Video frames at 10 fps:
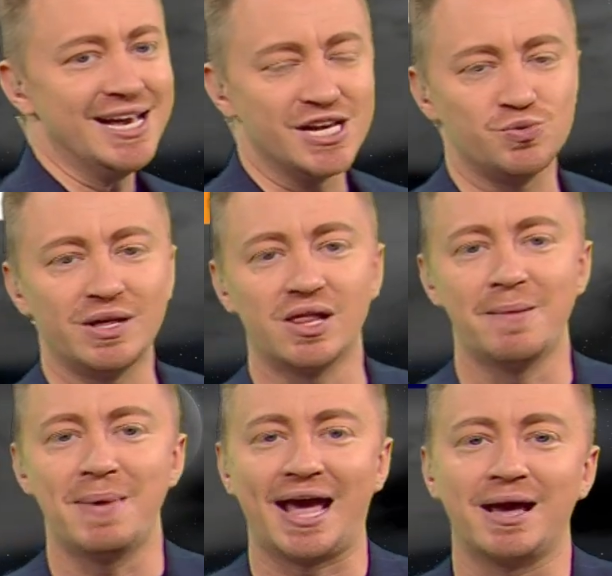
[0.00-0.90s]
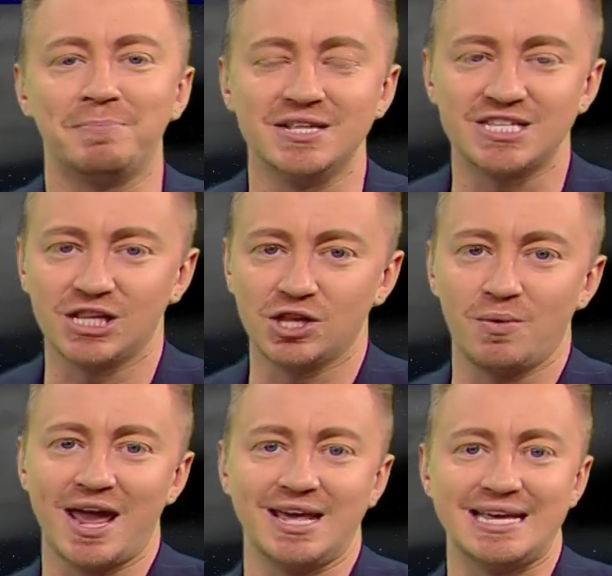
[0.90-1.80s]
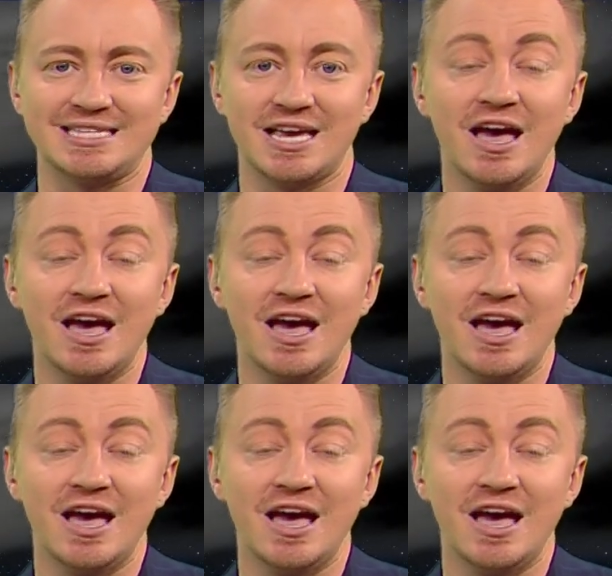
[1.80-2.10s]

as we climb back up into the low 80s.